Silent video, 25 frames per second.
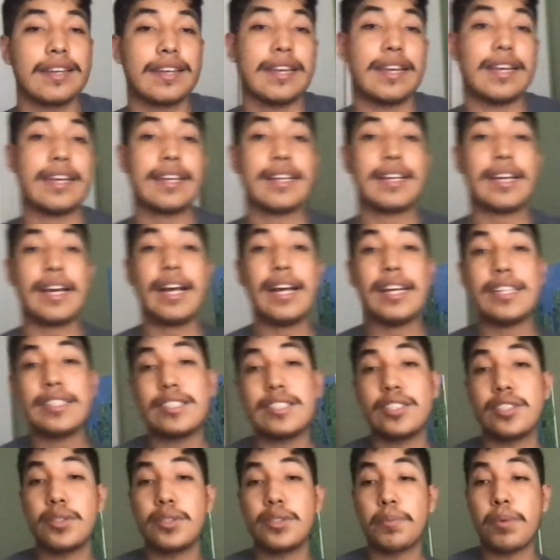Hey guys,
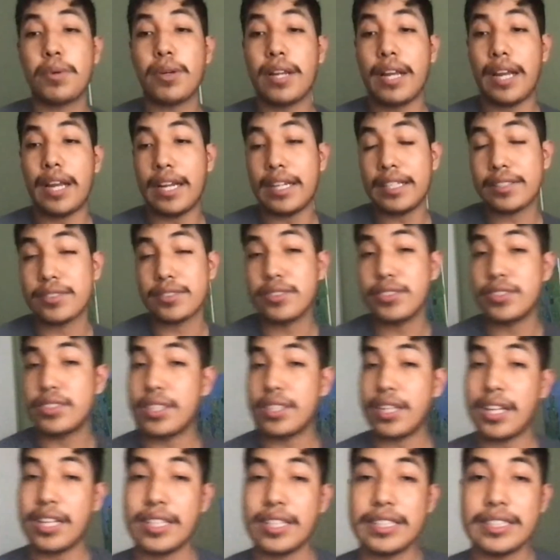it's your boy Andy
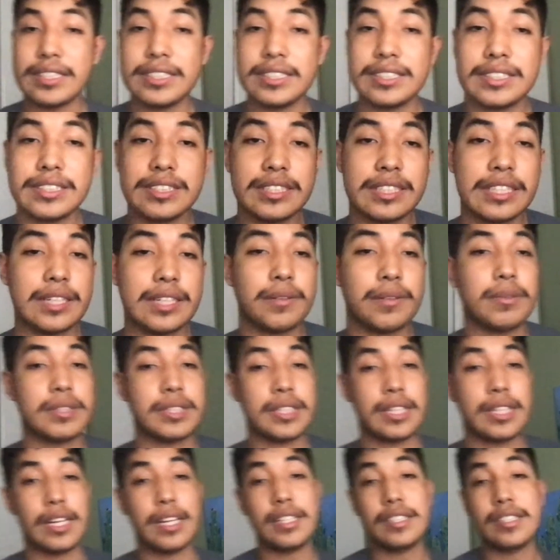Gonzalez here with
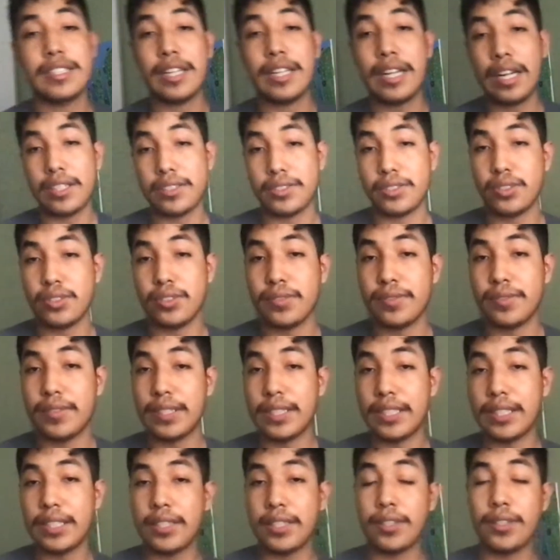another how-to
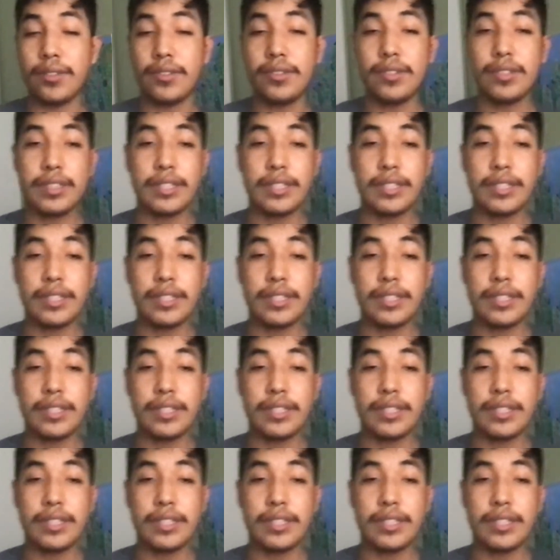video.